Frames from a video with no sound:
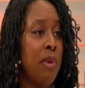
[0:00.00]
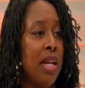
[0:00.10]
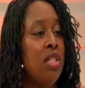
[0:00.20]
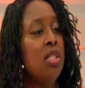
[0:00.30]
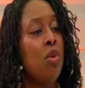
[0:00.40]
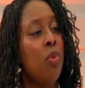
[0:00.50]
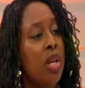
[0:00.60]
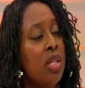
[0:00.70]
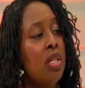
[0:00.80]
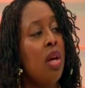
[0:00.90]
managers, I want
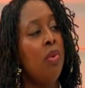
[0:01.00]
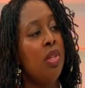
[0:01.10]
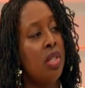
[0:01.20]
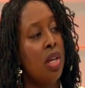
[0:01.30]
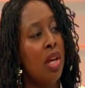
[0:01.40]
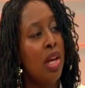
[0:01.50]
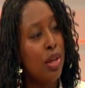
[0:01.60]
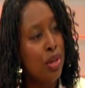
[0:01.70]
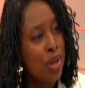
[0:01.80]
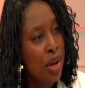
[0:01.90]
it to go into
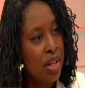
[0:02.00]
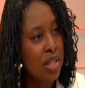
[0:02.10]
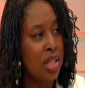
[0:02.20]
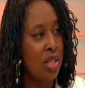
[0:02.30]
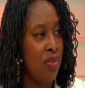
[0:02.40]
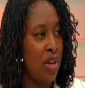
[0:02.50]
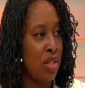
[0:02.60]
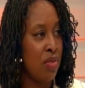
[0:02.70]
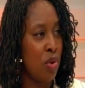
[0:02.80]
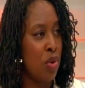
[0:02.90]
nurses,
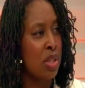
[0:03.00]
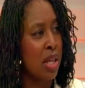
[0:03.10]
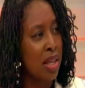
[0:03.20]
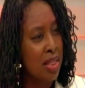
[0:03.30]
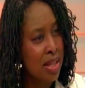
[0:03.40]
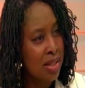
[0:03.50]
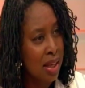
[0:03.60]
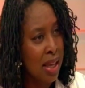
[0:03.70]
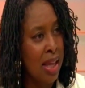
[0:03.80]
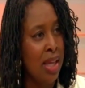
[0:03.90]
first of all, because I think that's
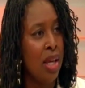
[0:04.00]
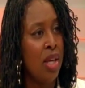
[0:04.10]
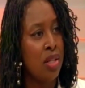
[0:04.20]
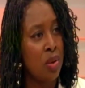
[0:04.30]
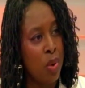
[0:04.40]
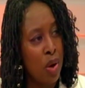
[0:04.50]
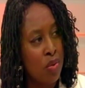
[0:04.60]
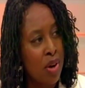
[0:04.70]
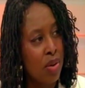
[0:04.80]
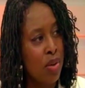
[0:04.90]
key to a
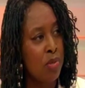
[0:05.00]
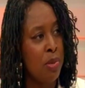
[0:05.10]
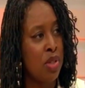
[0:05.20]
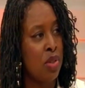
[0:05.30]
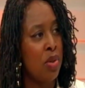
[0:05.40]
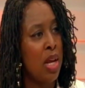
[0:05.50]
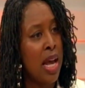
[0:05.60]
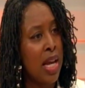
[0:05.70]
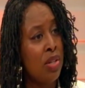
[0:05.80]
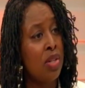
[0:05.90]
well-run hospital
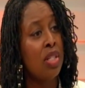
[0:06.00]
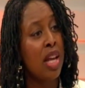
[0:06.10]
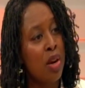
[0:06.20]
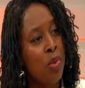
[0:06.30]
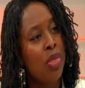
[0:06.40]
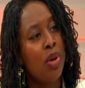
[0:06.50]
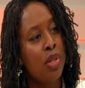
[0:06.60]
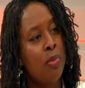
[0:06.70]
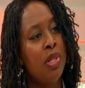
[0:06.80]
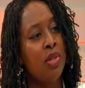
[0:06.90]
and doctors. And I want the
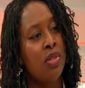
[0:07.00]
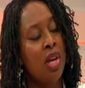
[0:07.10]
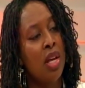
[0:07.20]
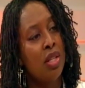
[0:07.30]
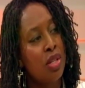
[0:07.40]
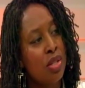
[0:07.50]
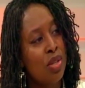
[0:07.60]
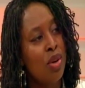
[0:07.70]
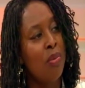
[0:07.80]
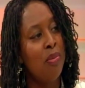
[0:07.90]
hospitals to
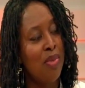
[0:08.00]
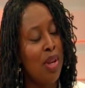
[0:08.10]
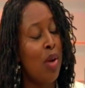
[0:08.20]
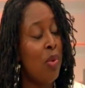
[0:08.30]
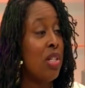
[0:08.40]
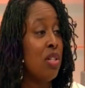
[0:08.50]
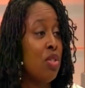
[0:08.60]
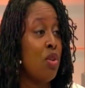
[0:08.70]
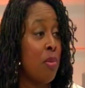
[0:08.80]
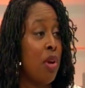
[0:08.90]
stop, you know, I want us to
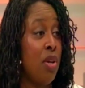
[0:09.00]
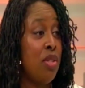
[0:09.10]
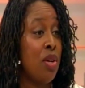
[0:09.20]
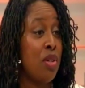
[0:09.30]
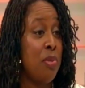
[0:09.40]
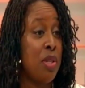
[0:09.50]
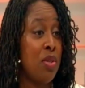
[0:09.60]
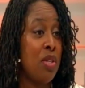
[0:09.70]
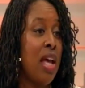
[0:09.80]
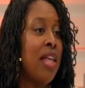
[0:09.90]
stop closing
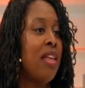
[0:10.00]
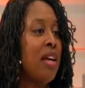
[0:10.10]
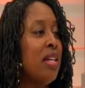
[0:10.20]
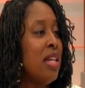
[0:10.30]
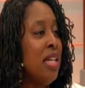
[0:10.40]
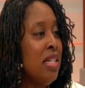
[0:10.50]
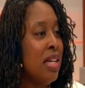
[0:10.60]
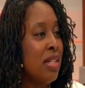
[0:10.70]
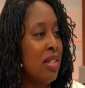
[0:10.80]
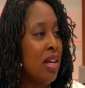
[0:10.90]
hospitals that are
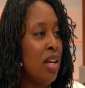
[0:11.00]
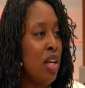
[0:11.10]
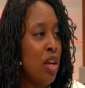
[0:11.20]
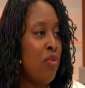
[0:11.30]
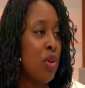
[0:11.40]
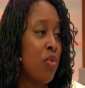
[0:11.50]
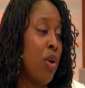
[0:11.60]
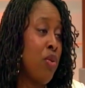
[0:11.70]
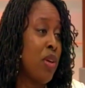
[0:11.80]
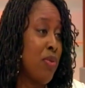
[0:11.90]
needed. You know, if the
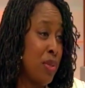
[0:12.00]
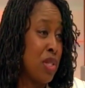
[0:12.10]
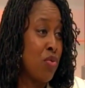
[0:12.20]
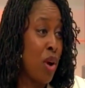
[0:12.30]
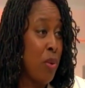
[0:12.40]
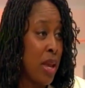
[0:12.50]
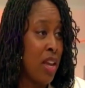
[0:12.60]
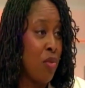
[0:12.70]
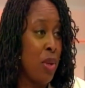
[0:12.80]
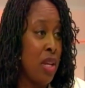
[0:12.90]
growth, if it's growing,
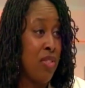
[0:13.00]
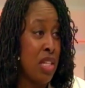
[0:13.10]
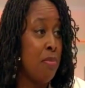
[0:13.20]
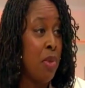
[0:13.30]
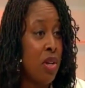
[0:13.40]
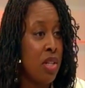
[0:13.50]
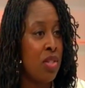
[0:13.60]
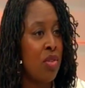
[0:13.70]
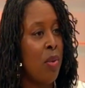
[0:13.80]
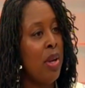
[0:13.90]
if the demand is
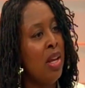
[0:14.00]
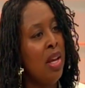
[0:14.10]
growing,